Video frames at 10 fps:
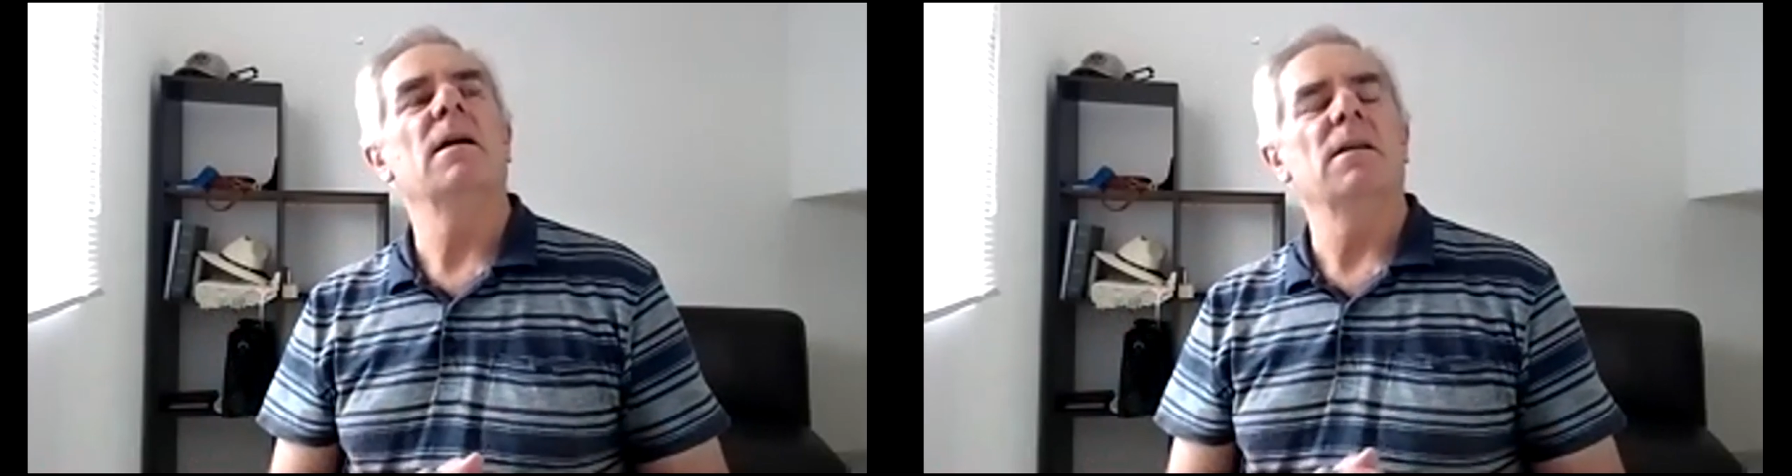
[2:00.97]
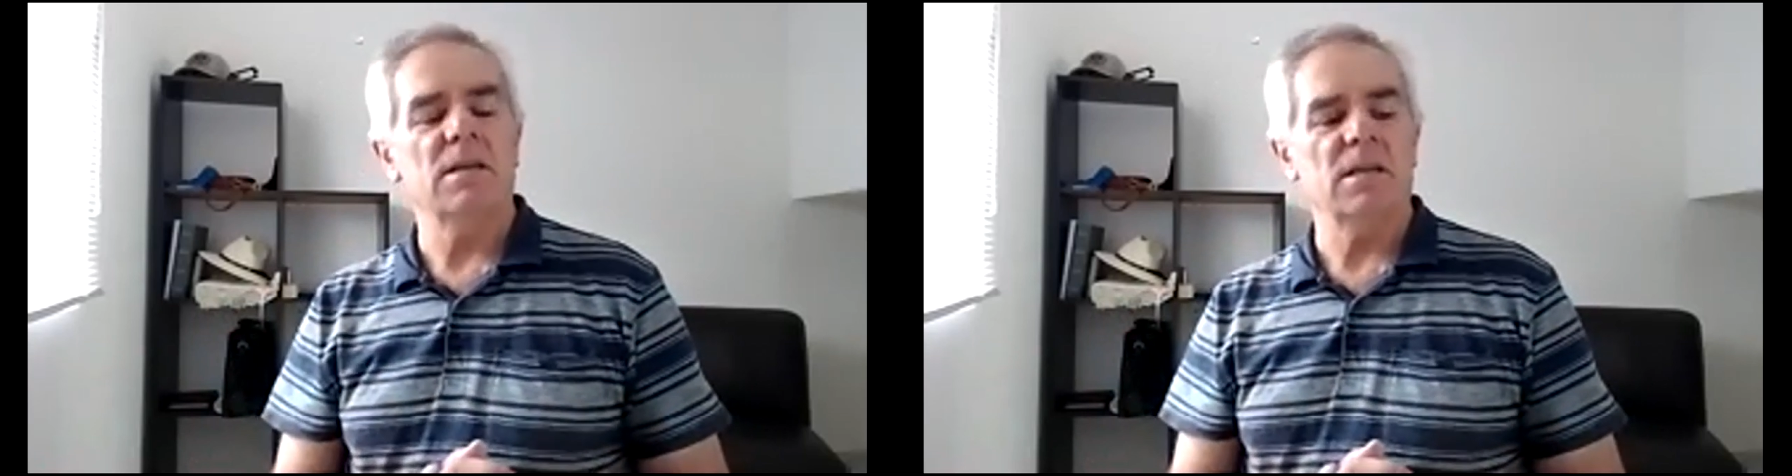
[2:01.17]

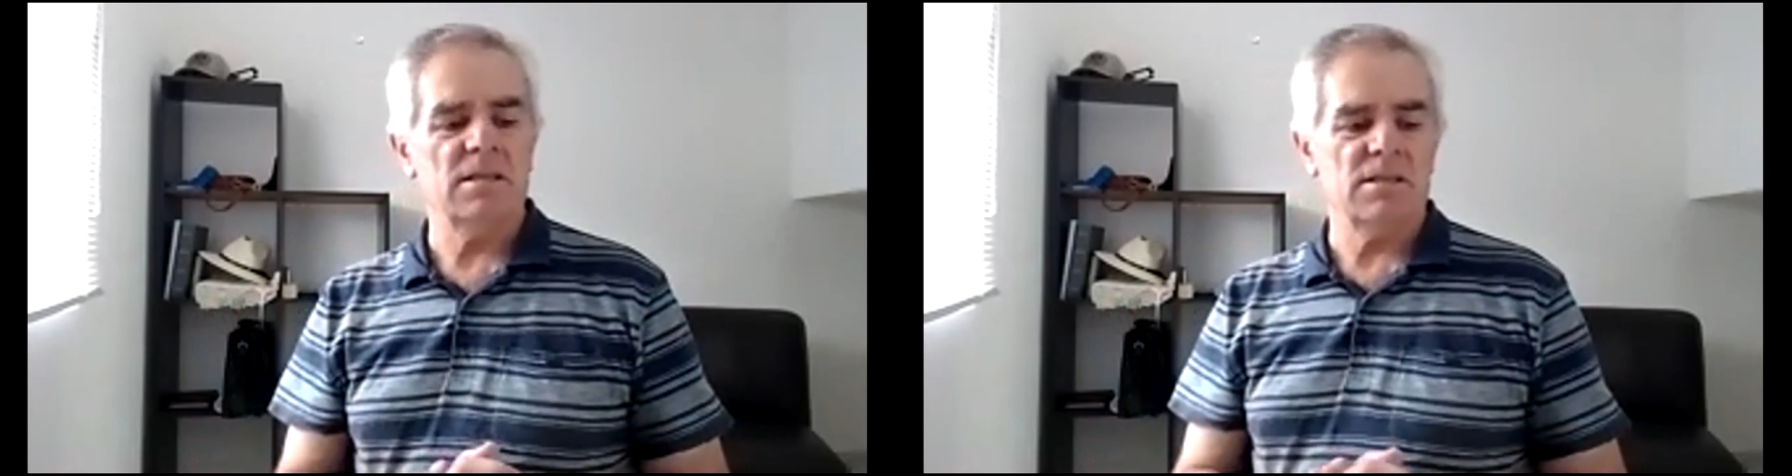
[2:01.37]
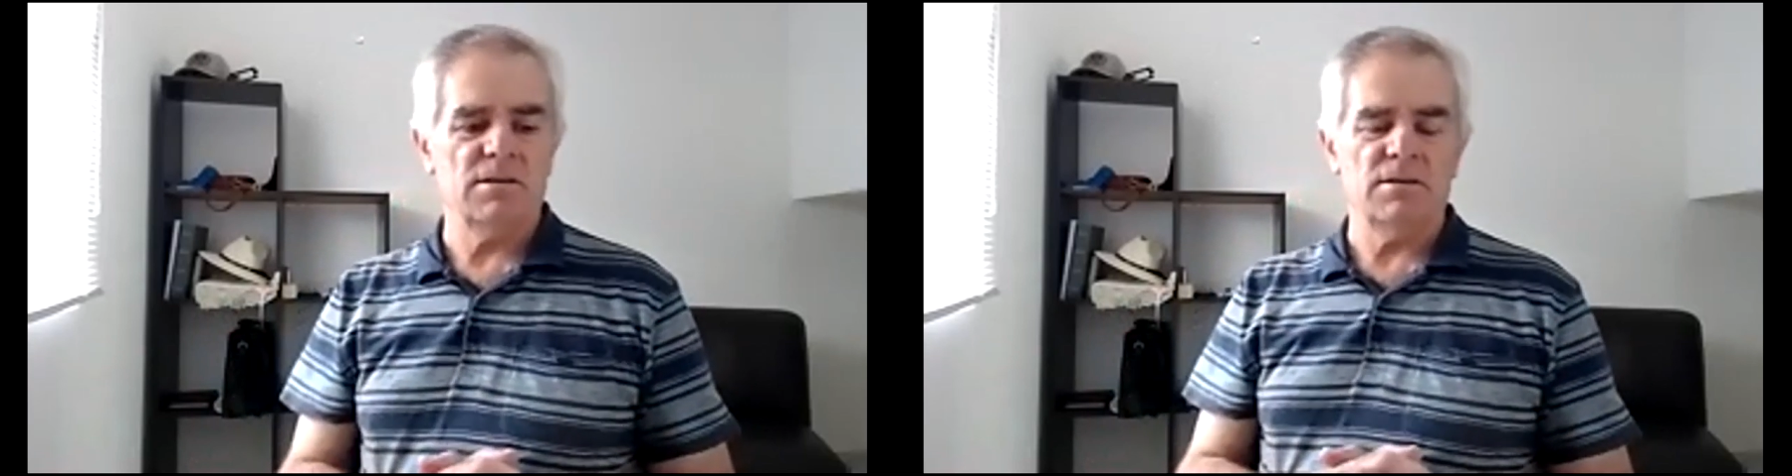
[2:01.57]
you get
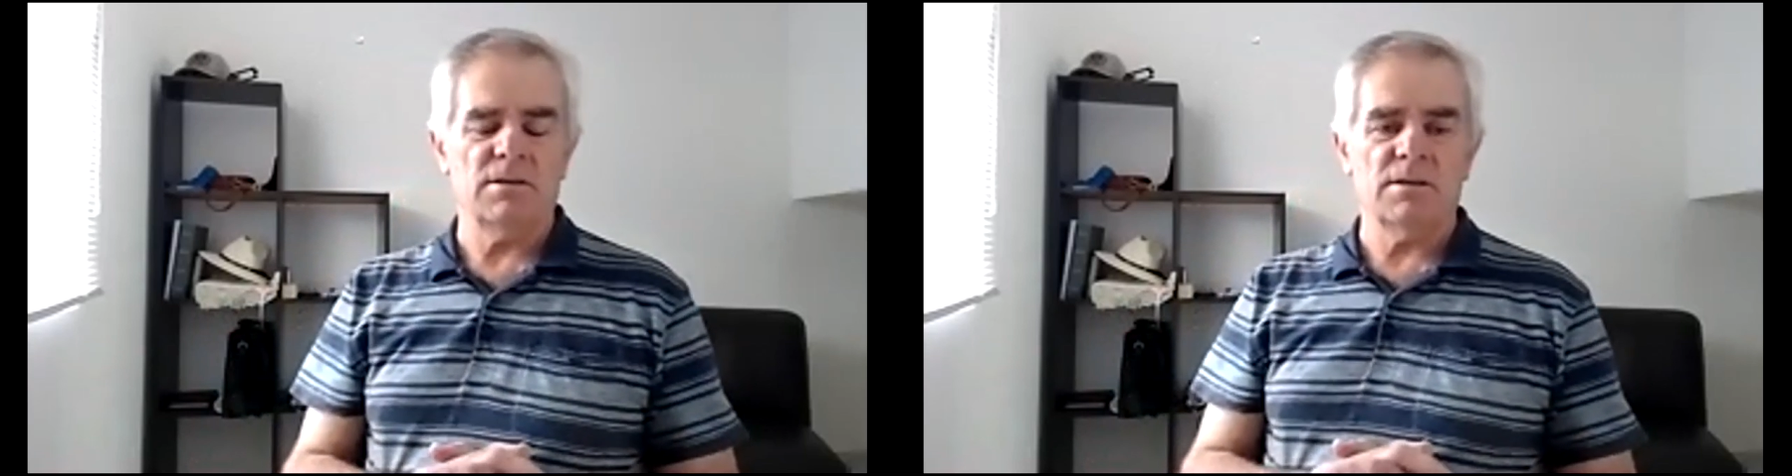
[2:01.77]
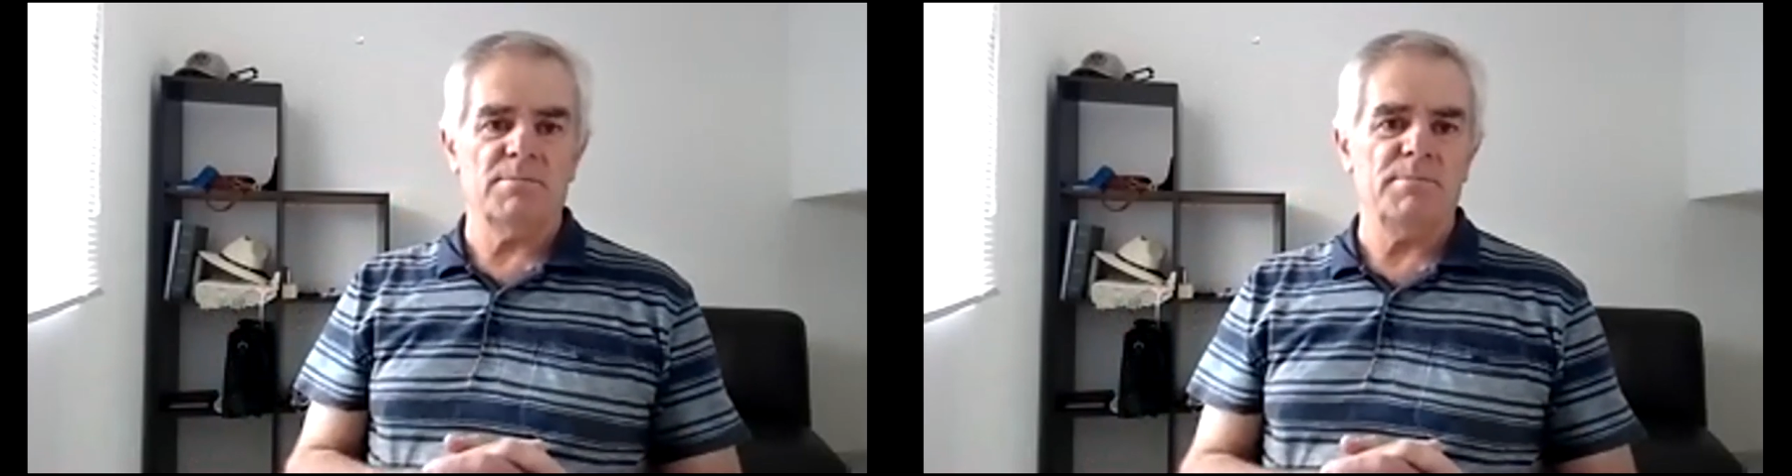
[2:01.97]
into
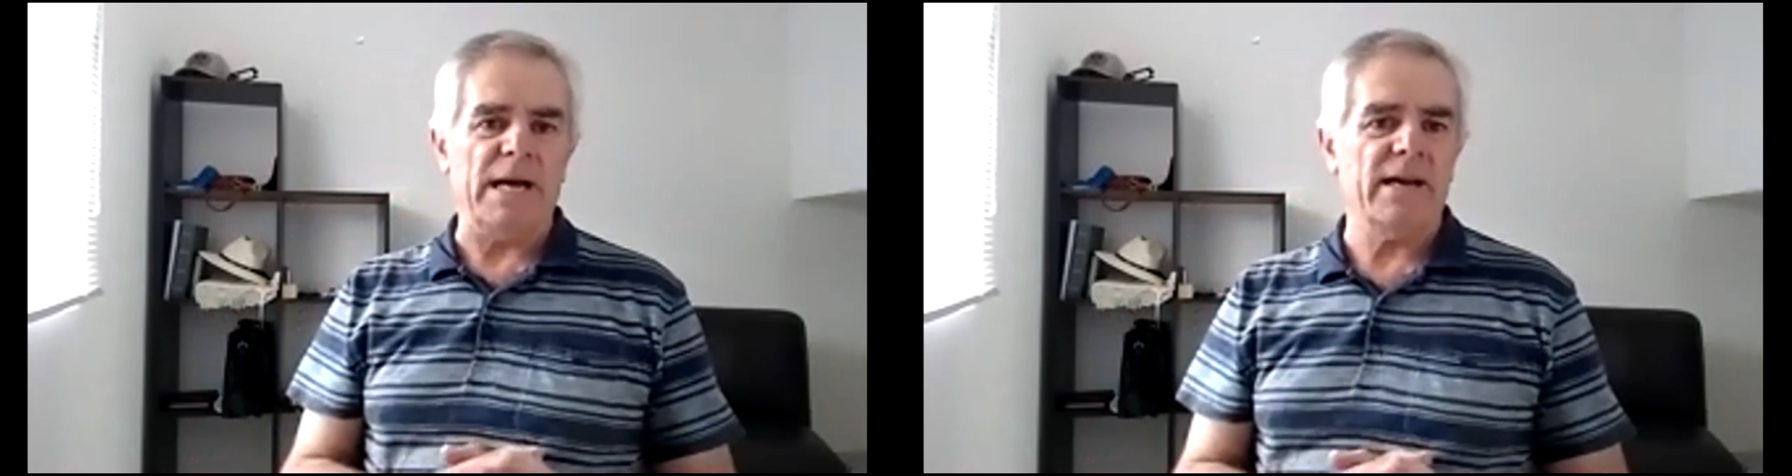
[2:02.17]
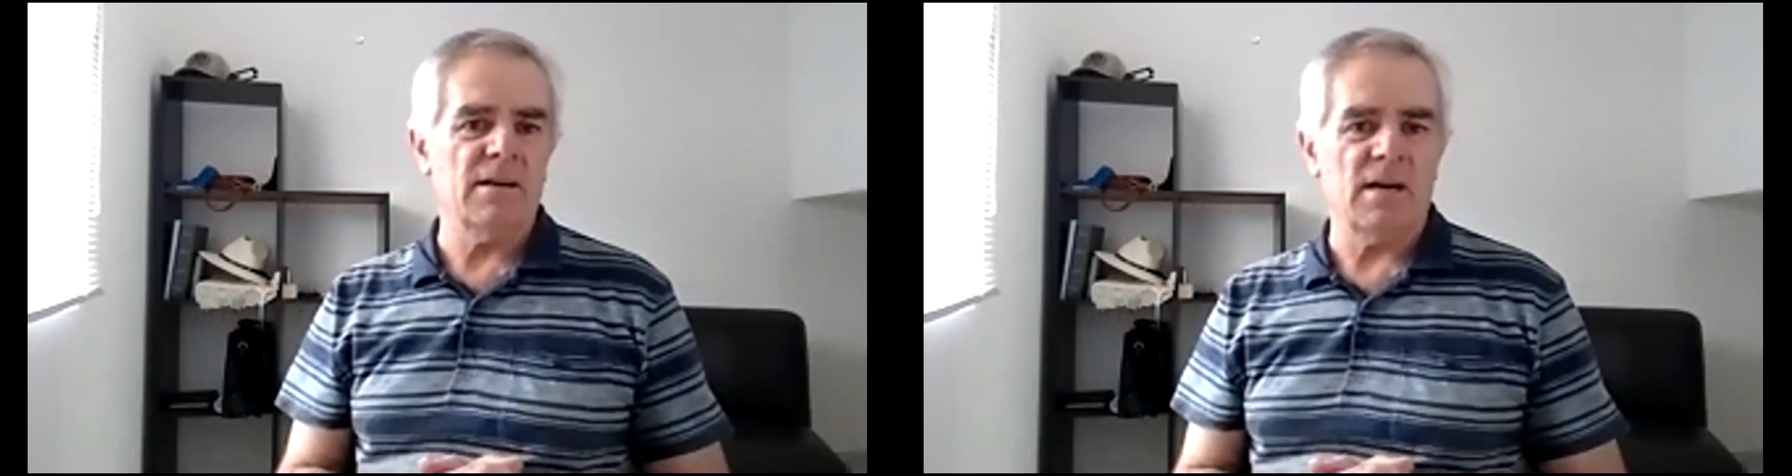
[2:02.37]
your back